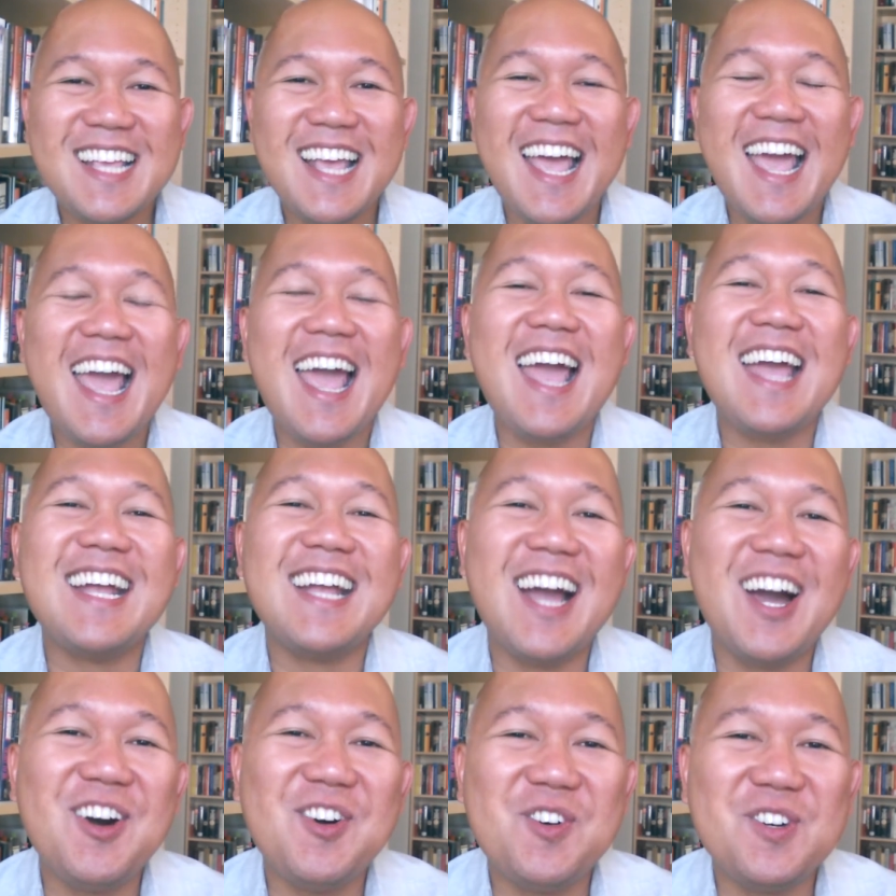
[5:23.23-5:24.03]

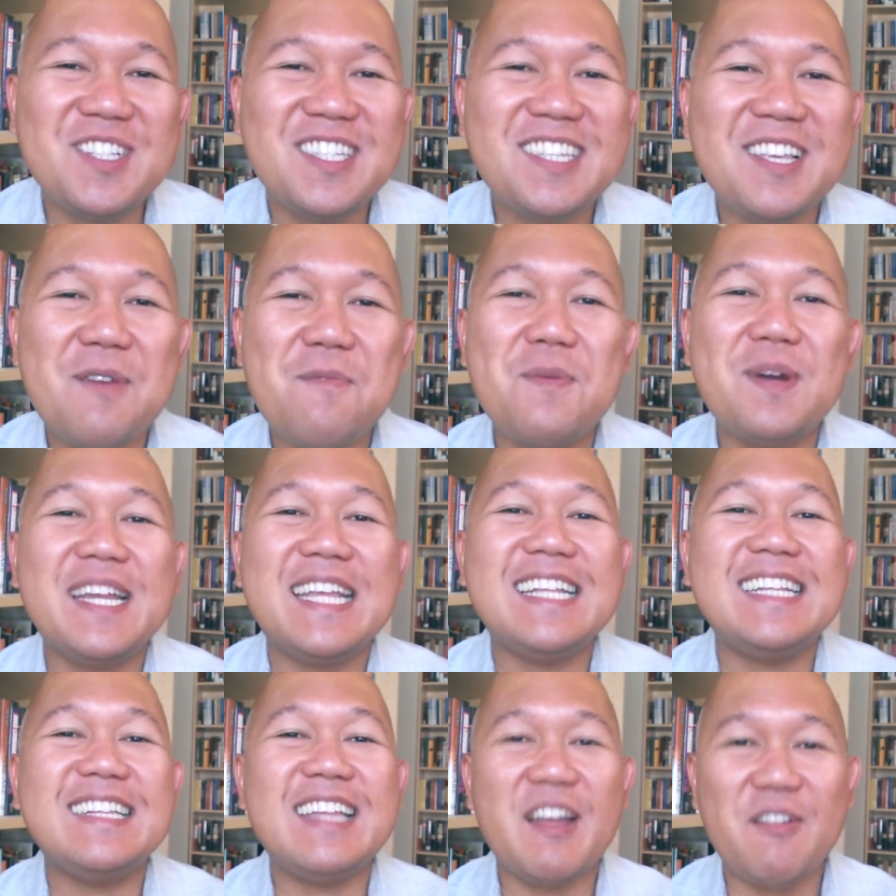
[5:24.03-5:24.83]
hang out with
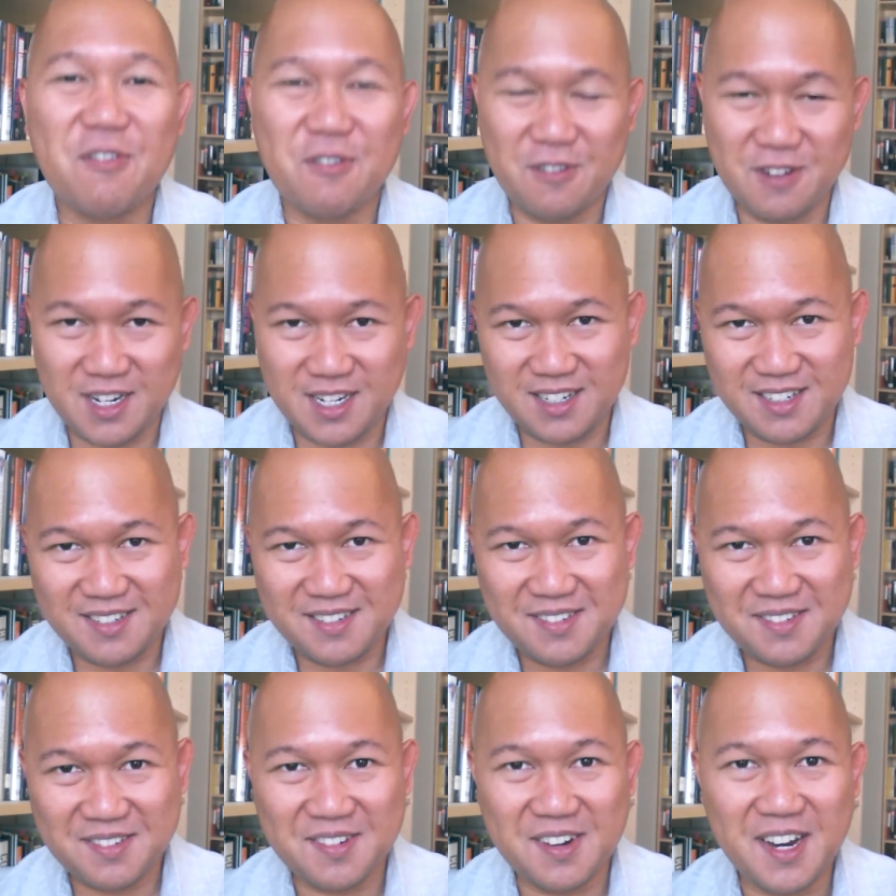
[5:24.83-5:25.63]
somebody different,
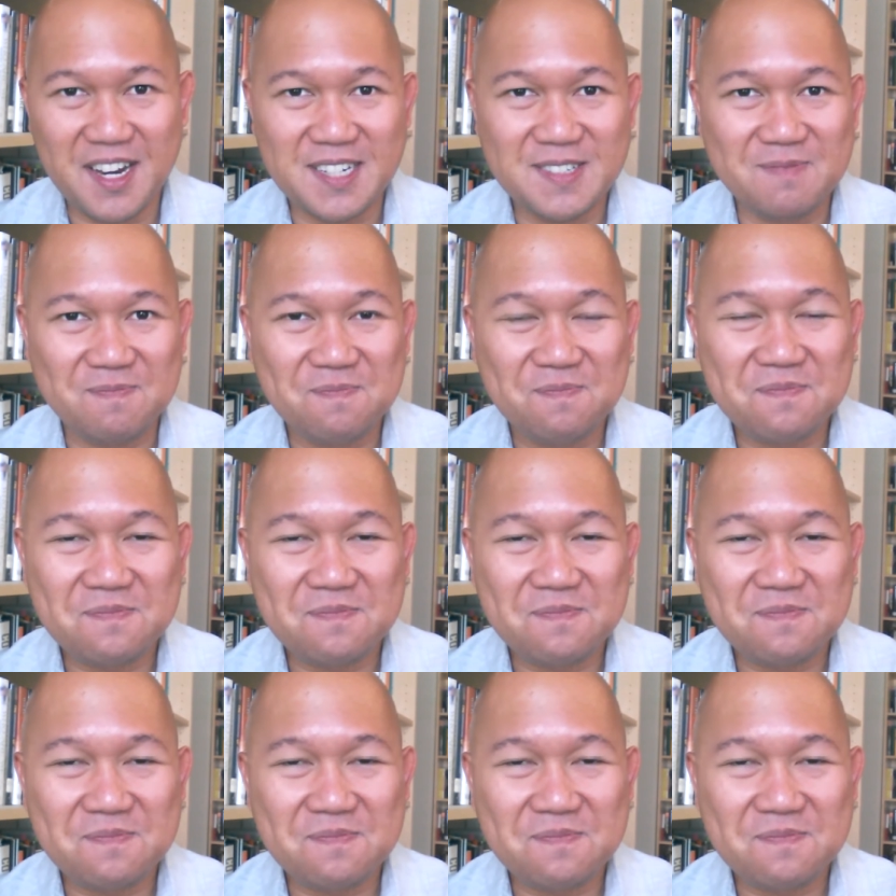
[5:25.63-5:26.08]
right?